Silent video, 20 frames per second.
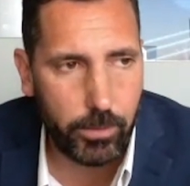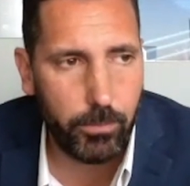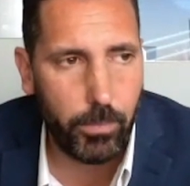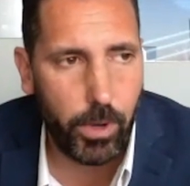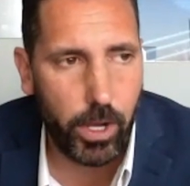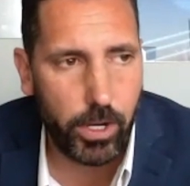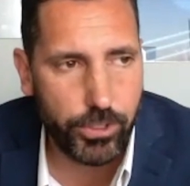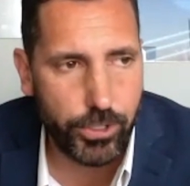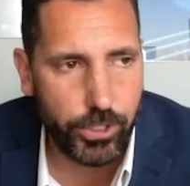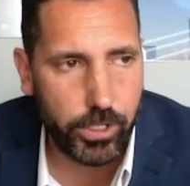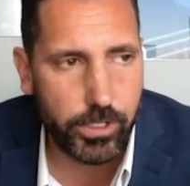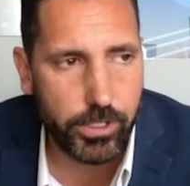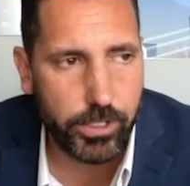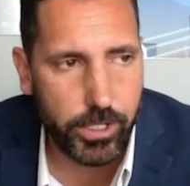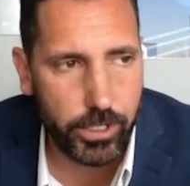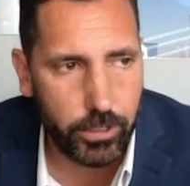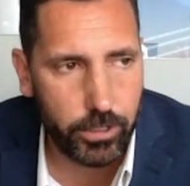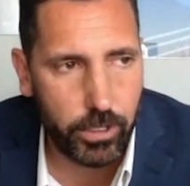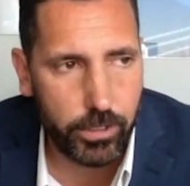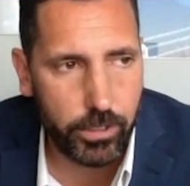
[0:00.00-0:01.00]
much
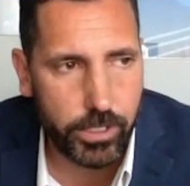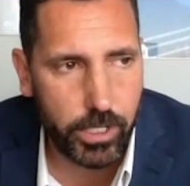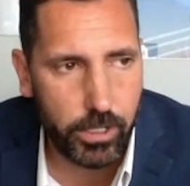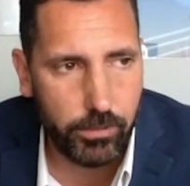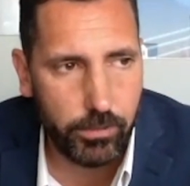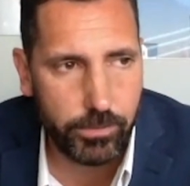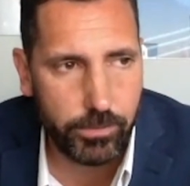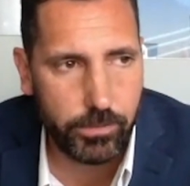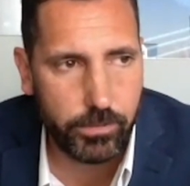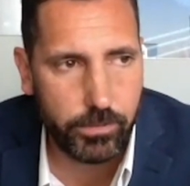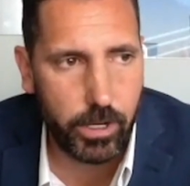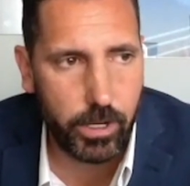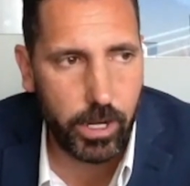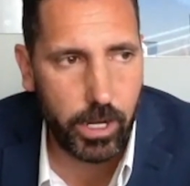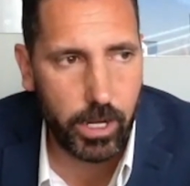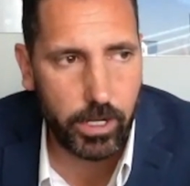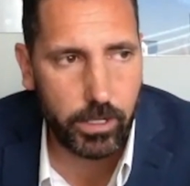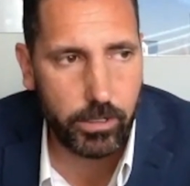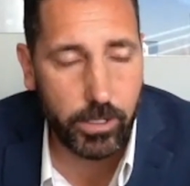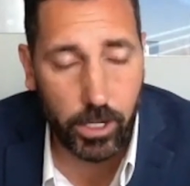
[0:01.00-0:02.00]
consider ourselves
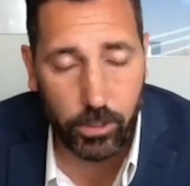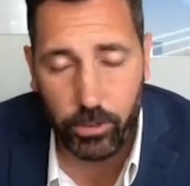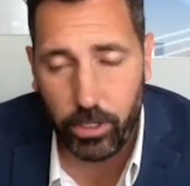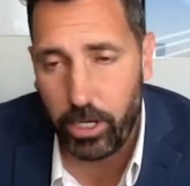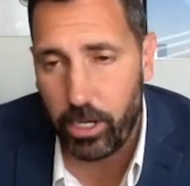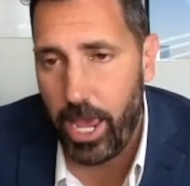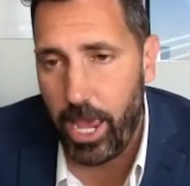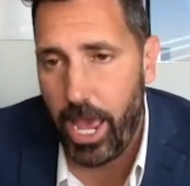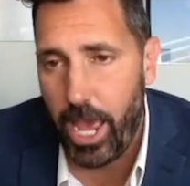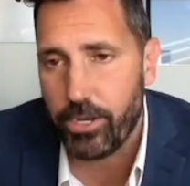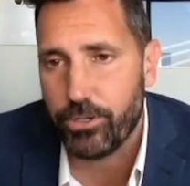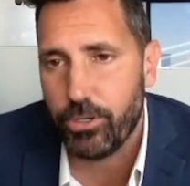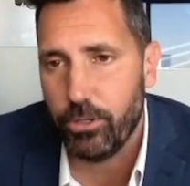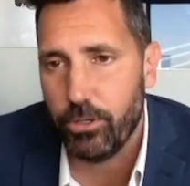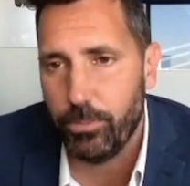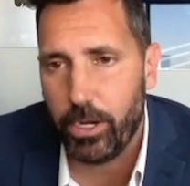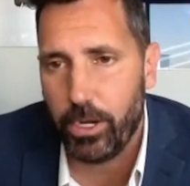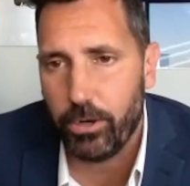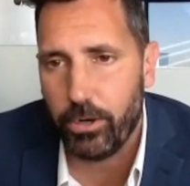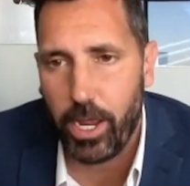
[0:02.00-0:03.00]
not only a national
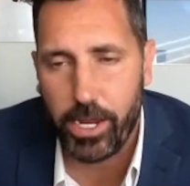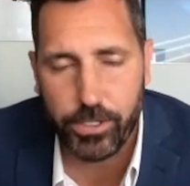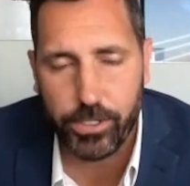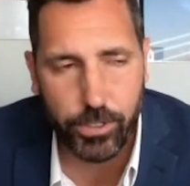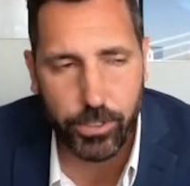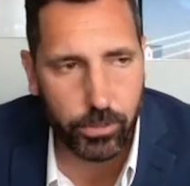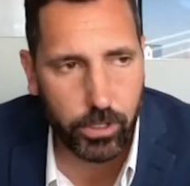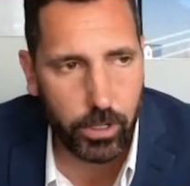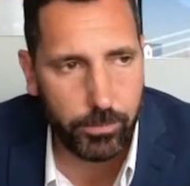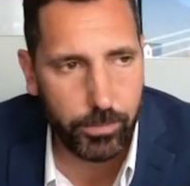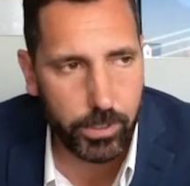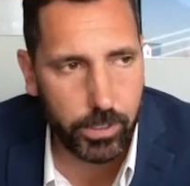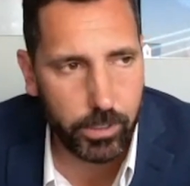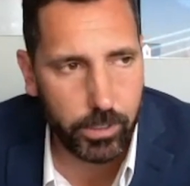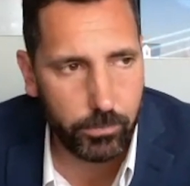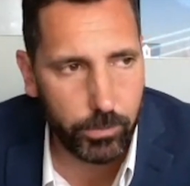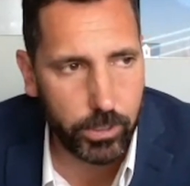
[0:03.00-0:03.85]
but international company.